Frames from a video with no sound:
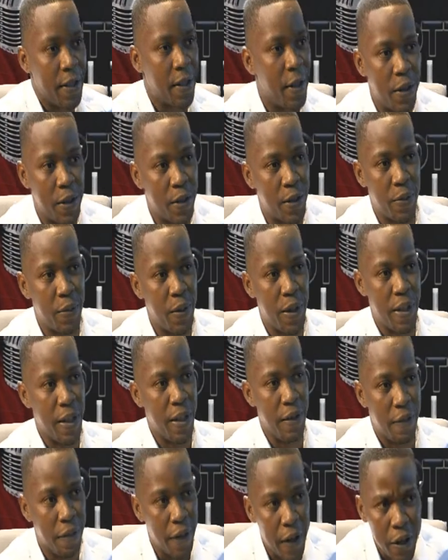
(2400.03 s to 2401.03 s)
not with
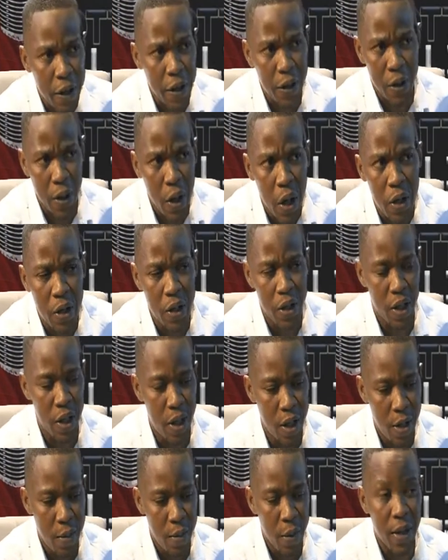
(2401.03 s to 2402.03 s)
infectious cause.
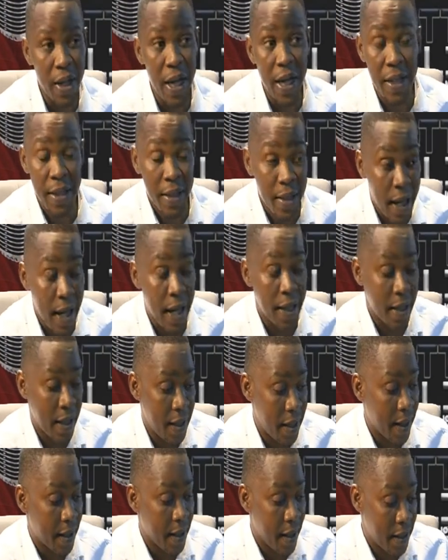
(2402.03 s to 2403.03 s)
Because
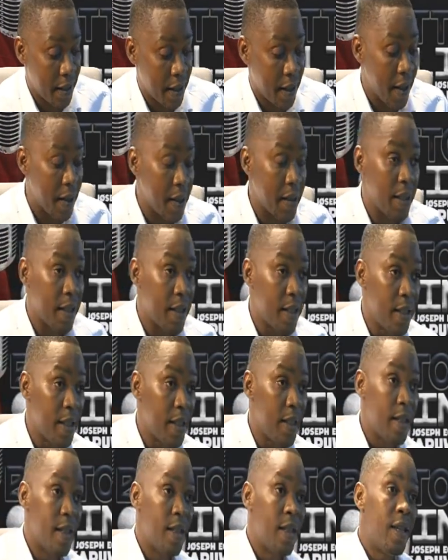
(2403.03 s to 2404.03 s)
as I said,
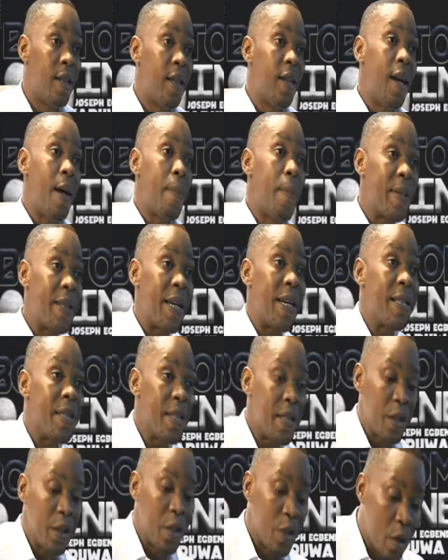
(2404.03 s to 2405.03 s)
hepatitis
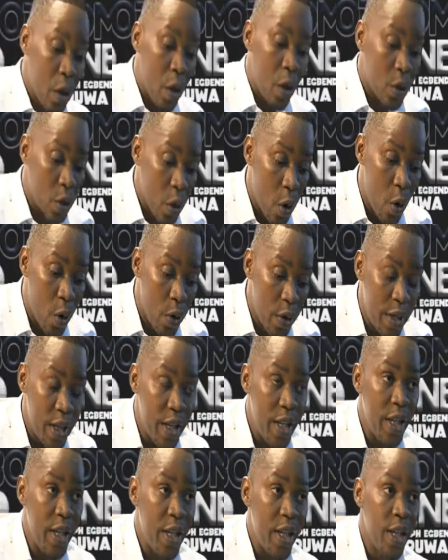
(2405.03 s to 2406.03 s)
is not
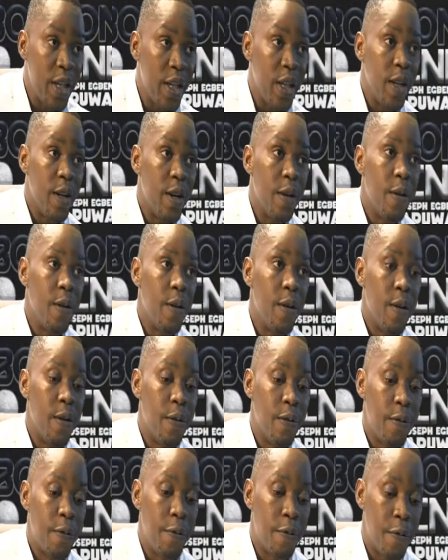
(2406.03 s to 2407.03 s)
only
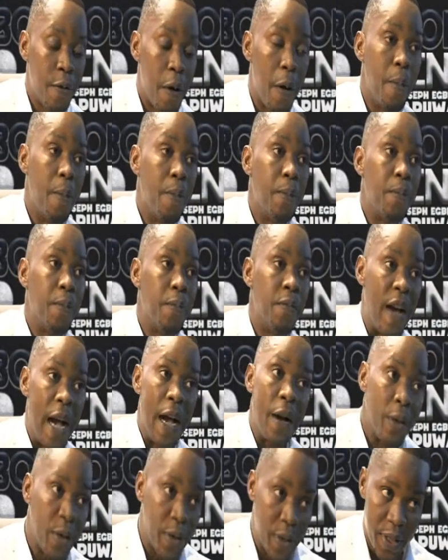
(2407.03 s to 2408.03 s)
from
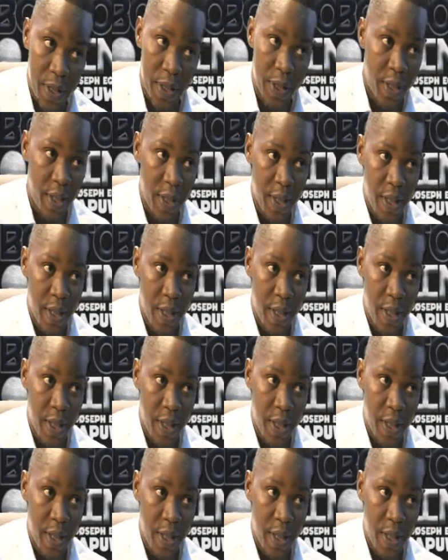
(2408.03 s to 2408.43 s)
viruses.